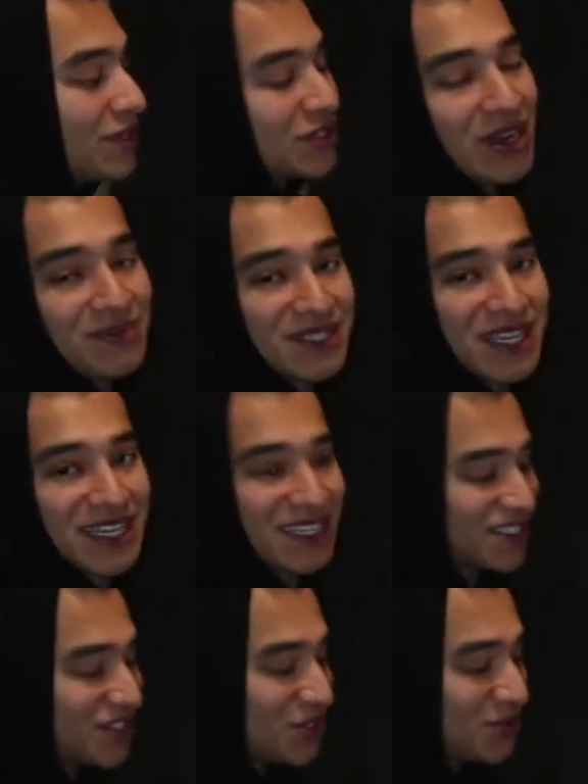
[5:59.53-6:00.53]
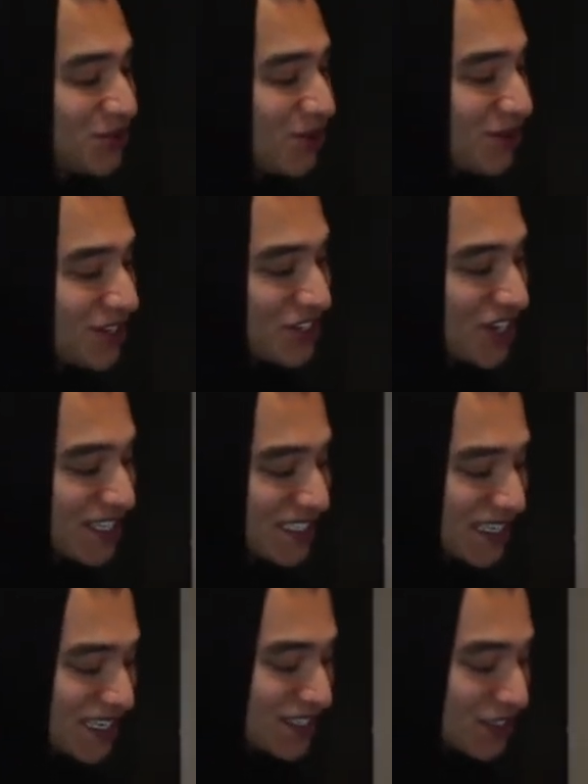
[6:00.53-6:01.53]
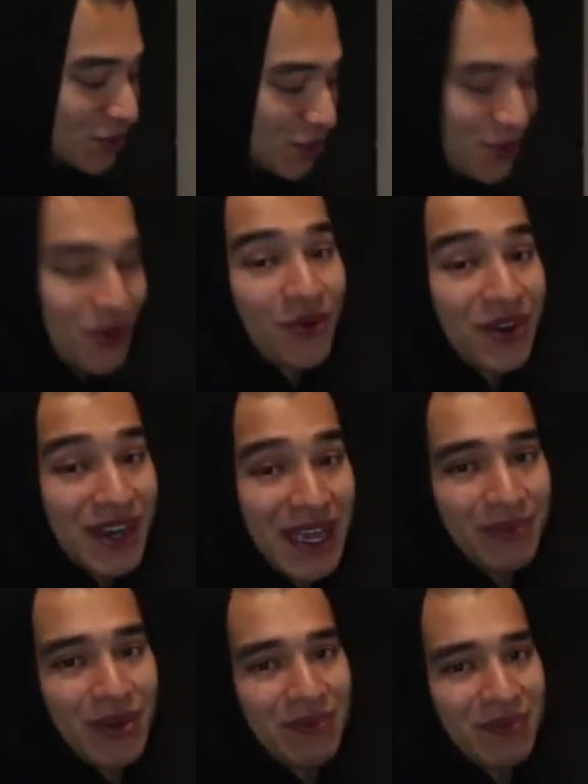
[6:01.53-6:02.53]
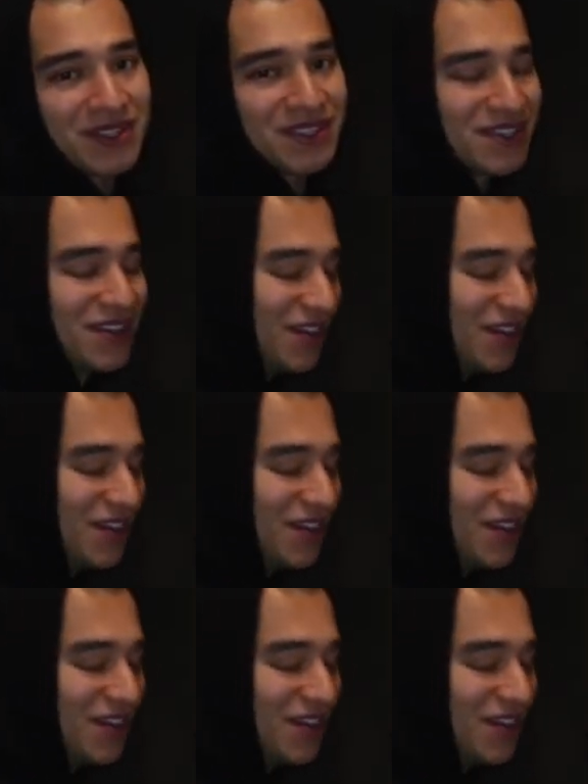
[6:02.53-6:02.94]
drop set is? Do you know what a giant set is? Do you know what an AMRAP is?